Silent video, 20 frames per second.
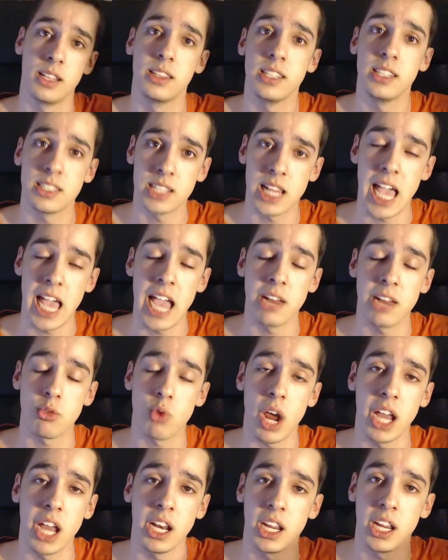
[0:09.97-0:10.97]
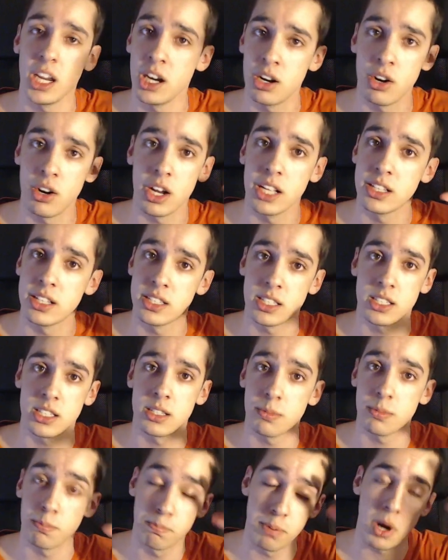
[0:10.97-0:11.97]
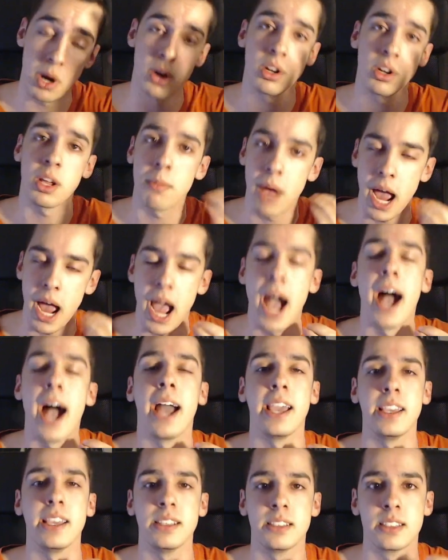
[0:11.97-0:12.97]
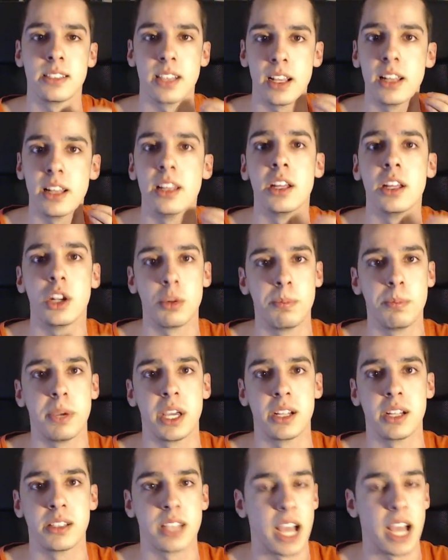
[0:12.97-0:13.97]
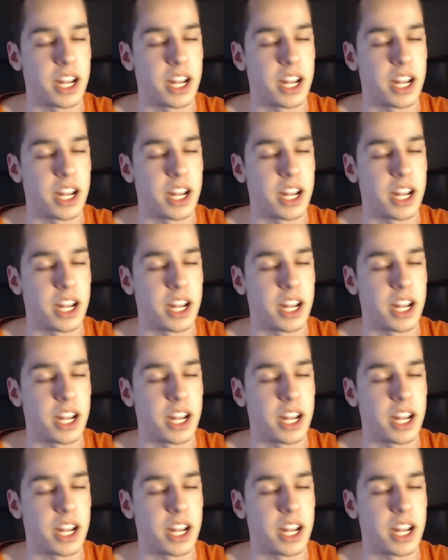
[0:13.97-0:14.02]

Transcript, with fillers: This light right here, it's burning my eyes a little bit.